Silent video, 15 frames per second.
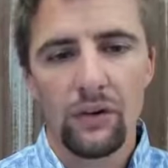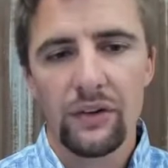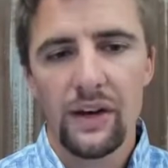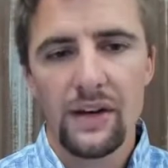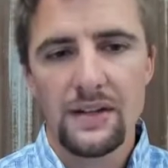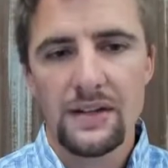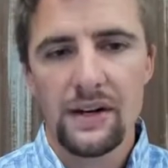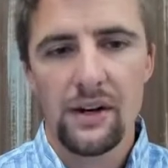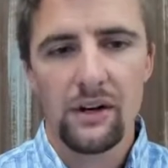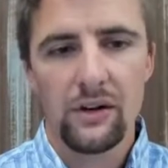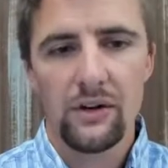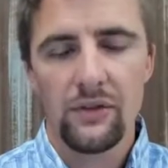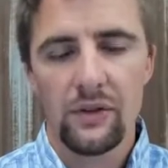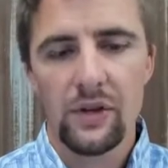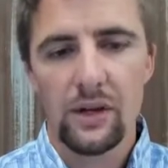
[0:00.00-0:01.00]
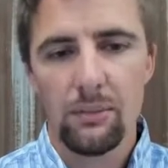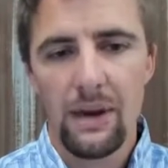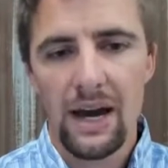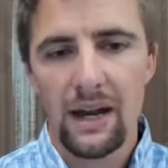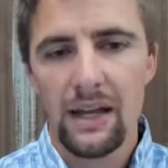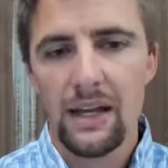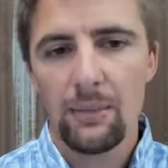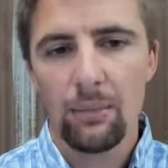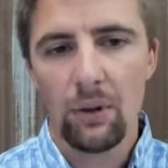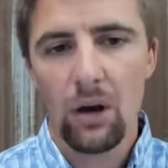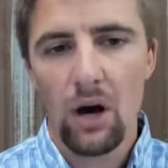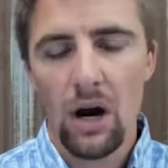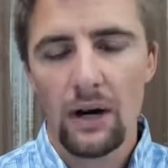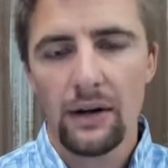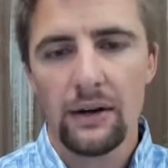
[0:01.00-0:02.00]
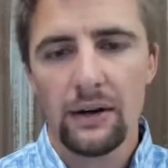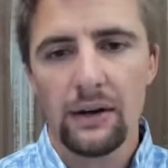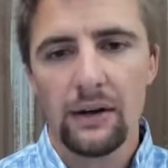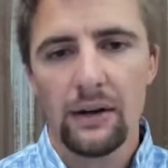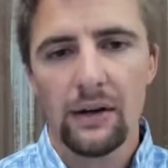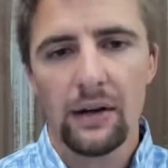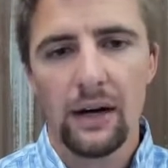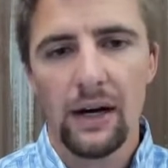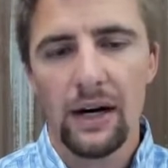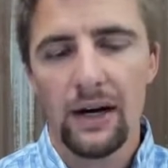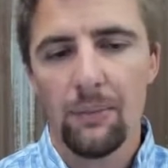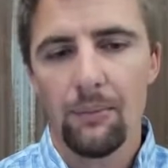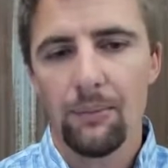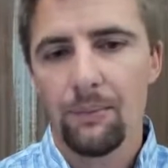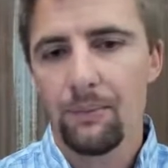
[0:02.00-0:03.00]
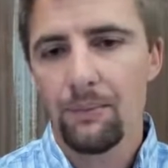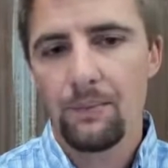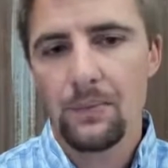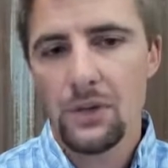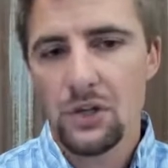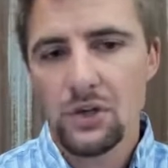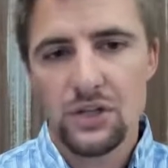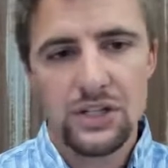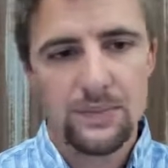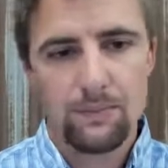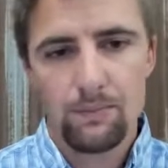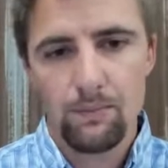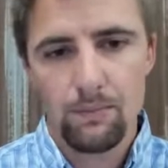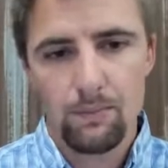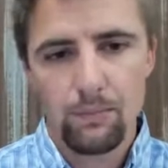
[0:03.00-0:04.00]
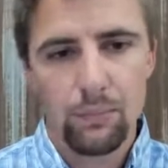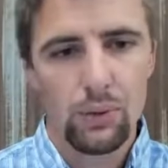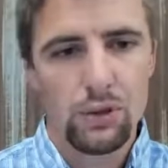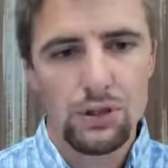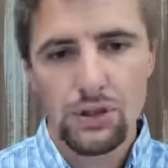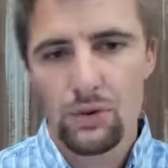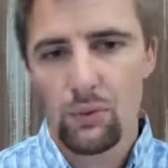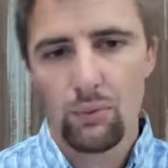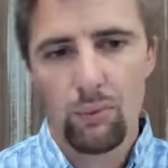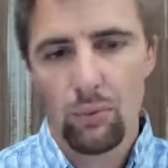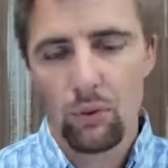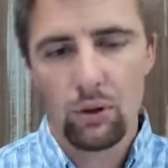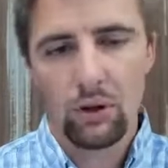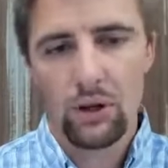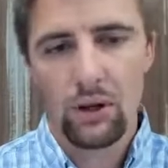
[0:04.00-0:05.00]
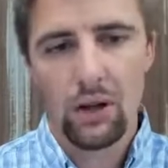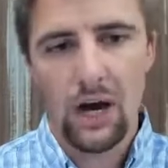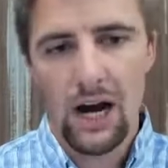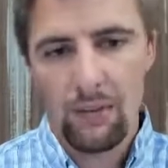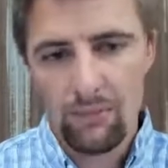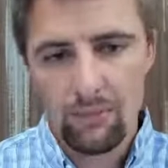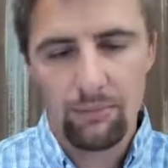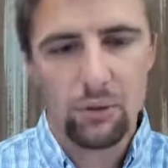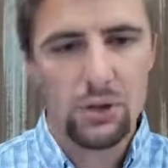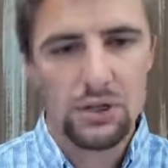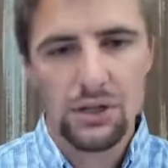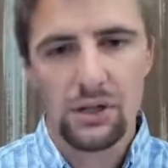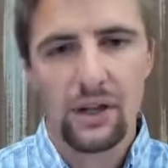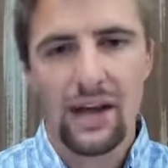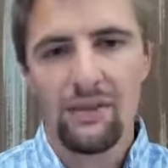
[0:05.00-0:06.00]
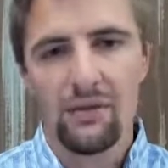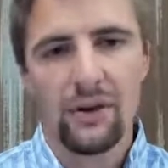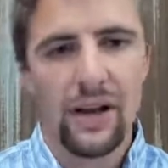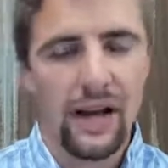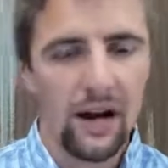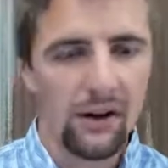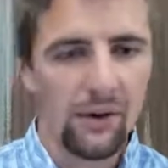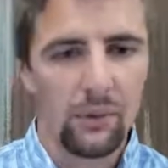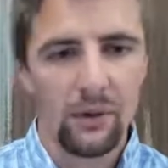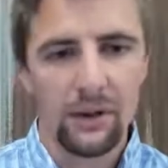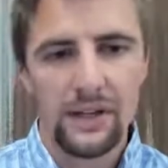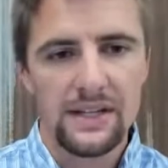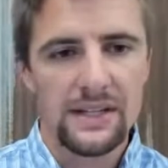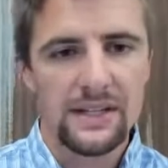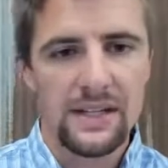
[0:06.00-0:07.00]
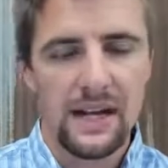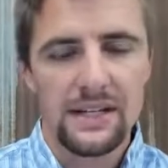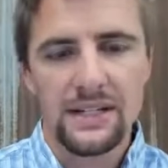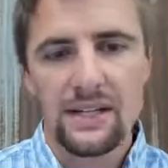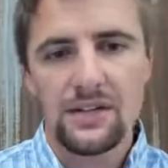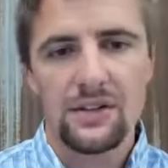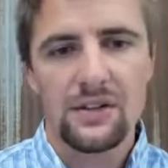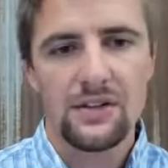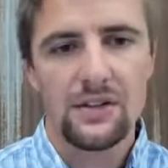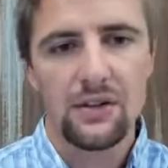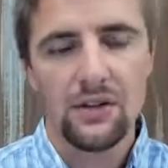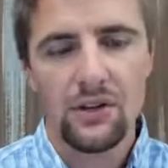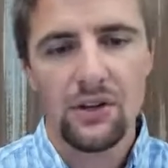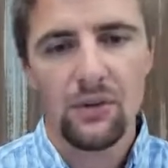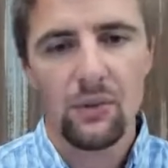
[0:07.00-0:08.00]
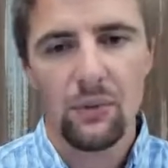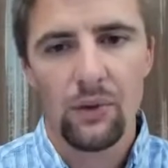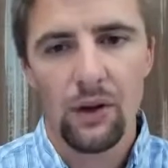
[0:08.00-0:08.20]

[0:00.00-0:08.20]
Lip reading: case scenario, if you get a bad hip lock, you just pull a little knob and push the lever down. It releases that tension so you can